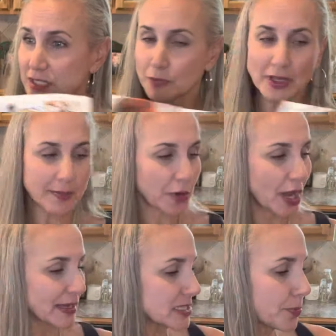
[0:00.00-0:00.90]
really
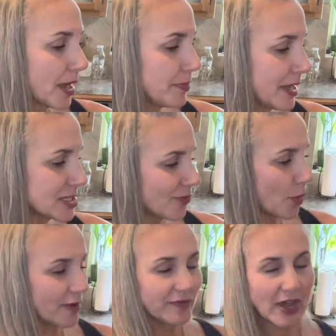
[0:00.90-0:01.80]
product spread, page
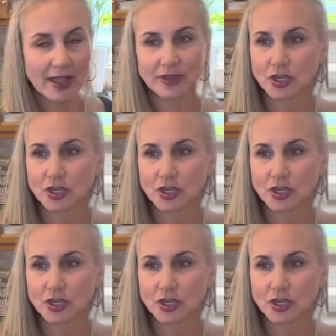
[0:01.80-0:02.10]
4 and 5 in your